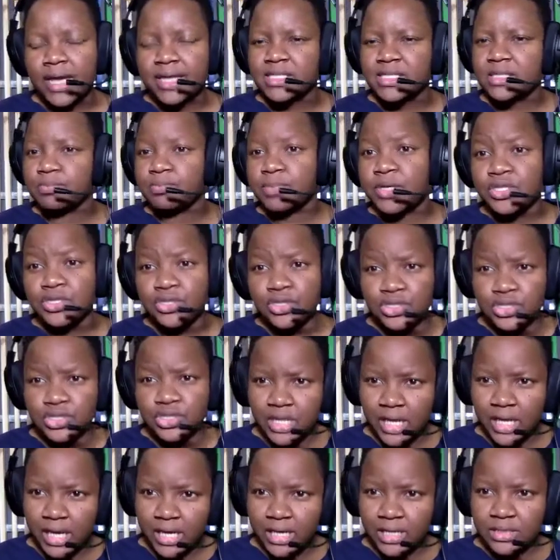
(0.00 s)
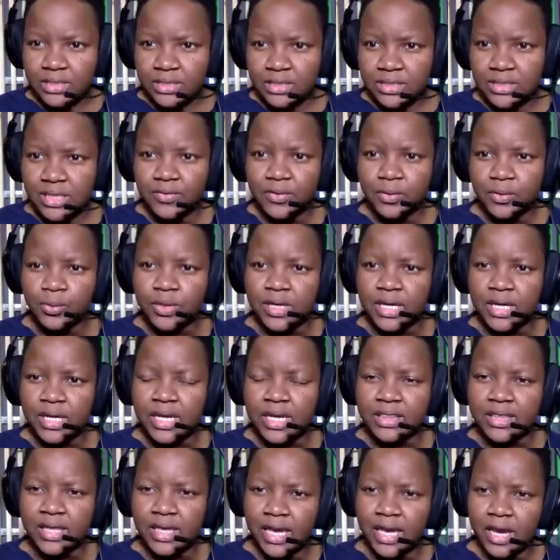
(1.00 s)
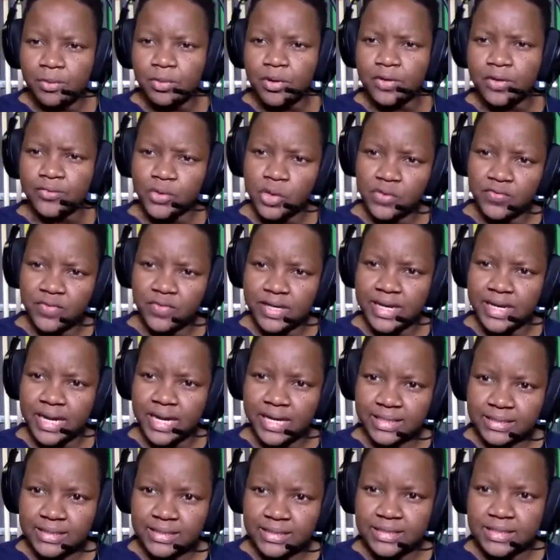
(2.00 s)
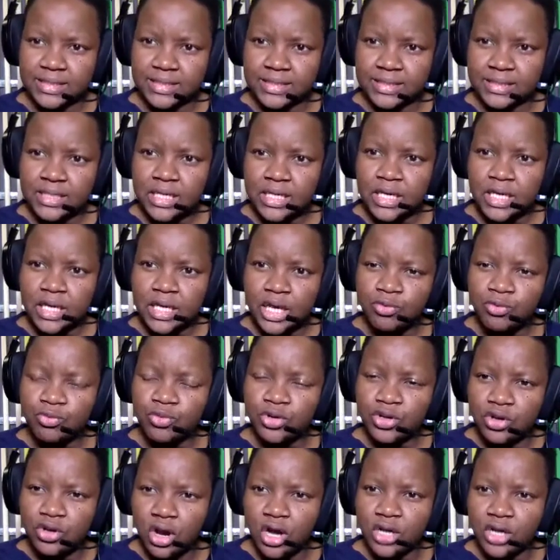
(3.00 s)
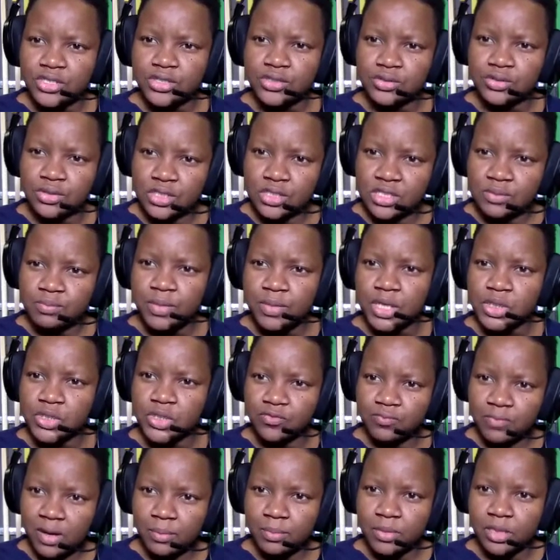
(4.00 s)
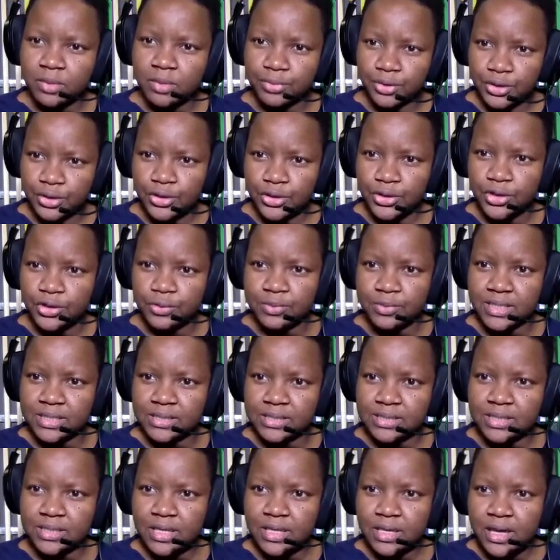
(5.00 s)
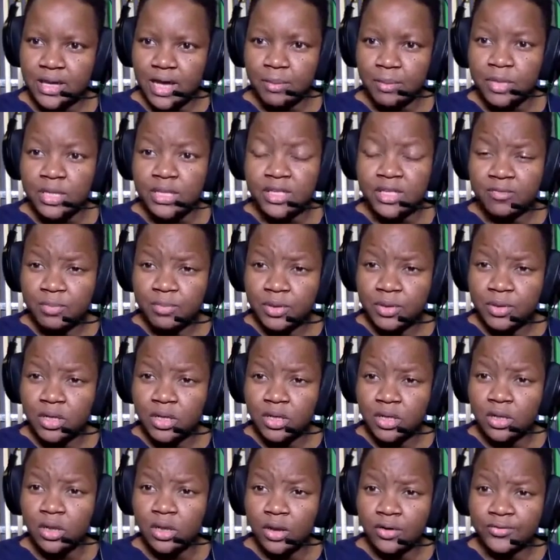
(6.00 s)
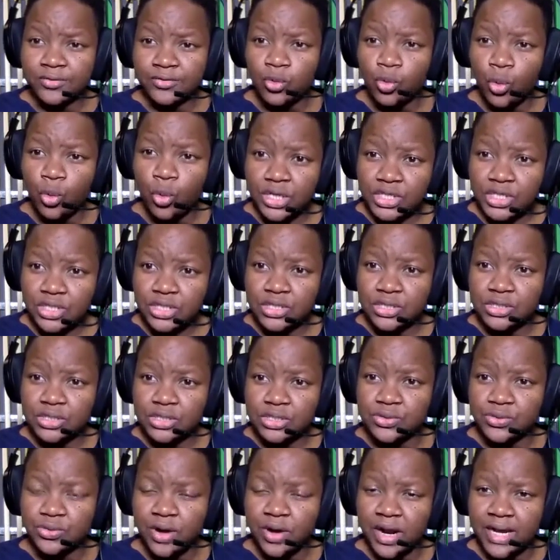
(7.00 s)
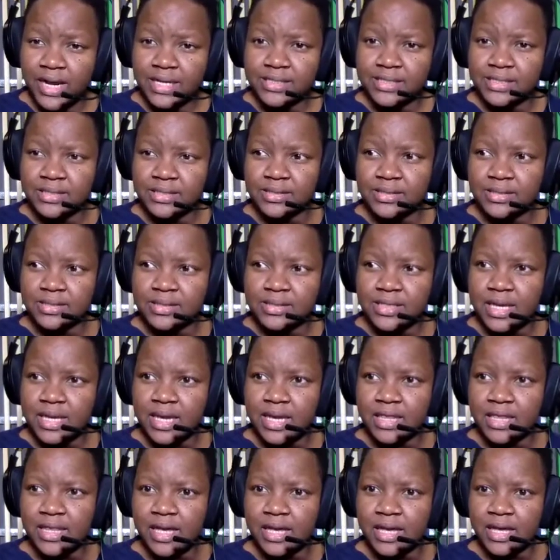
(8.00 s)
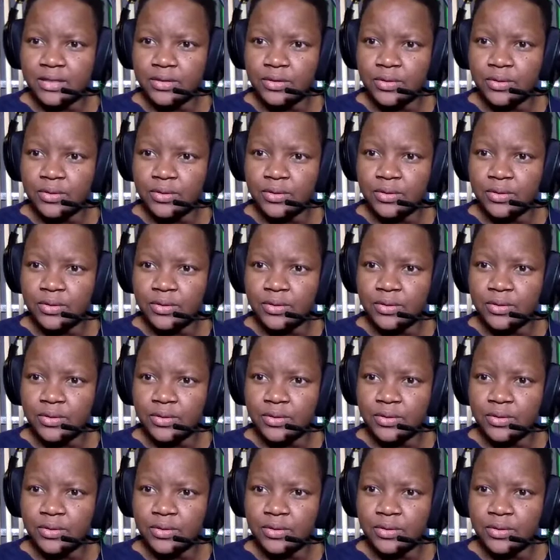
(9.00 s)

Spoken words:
the picture changed now that we're in the era of COVID-19 in regards to the space of public procurement? I mean, there have been a lot of questions rising to say that,